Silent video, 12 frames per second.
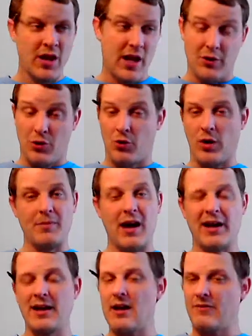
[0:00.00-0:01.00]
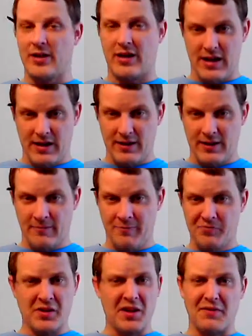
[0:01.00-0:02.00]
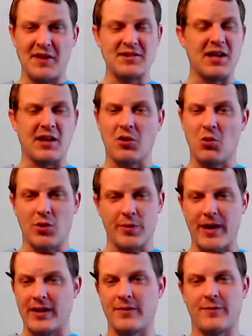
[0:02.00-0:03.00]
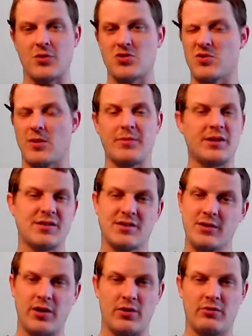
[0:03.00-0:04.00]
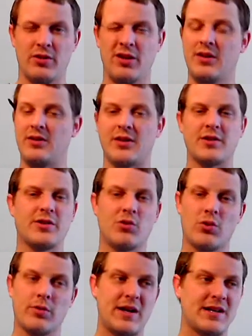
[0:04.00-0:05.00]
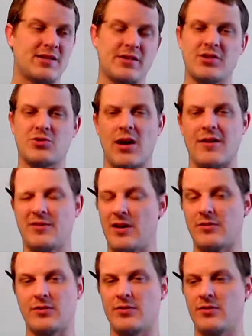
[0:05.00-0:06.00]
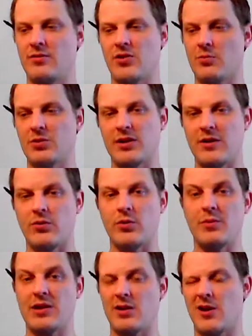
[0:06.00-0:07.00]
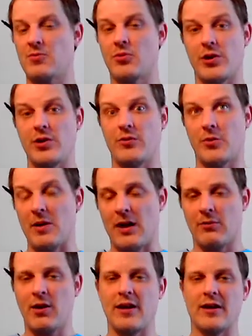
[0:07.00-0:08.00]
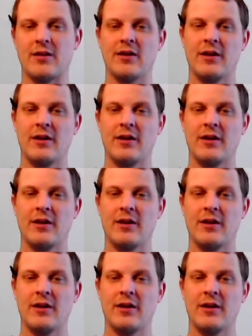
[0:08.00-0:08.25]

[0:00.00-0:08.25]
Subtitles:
And no, I'm not advocating that they take a quarterback in the first round, because no, none of the quarterbacks in this draft, I don't believe, would be an upgrade over Matt Ryan.